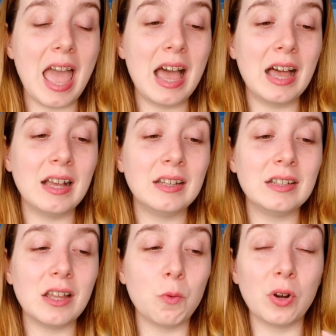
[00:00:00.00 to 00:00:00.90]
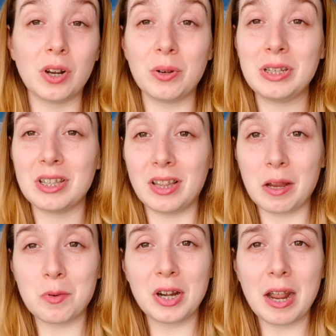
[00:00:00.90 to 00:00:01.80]
and we're going to the
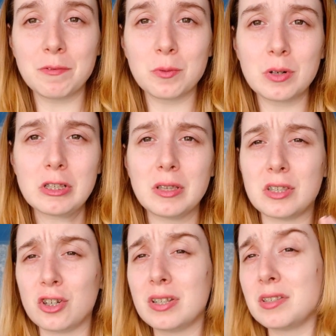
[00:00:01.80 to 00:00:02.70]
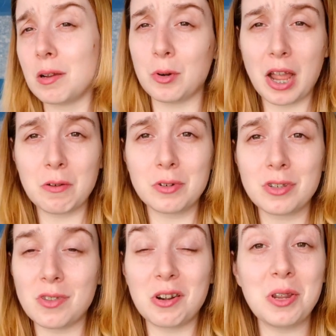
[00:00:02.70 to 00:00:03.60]
library afterwards because they're on summer
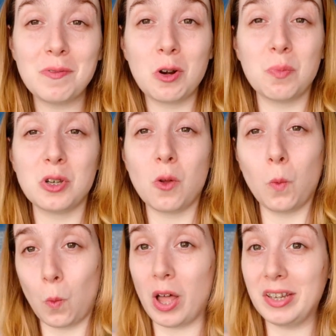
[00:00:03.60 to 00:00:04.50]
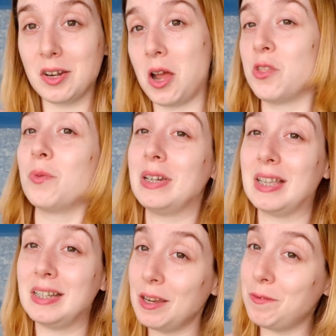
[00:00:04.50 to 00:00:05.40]
hours, so they don't even open till 1. Otherwise,
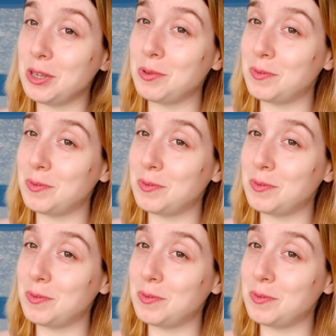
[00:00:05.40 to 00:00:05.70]
I definitely would